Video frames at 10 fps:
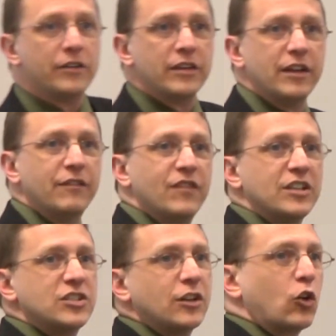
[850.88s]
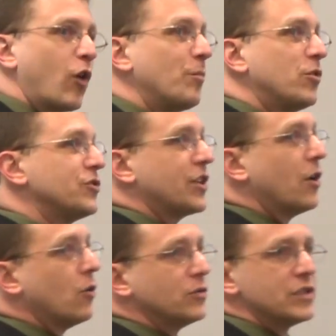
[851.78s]
the invention of crumple
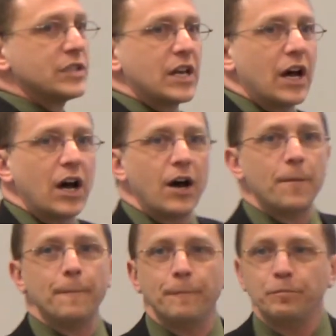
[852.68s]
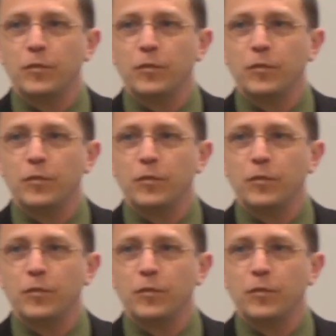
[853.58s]
zones, um,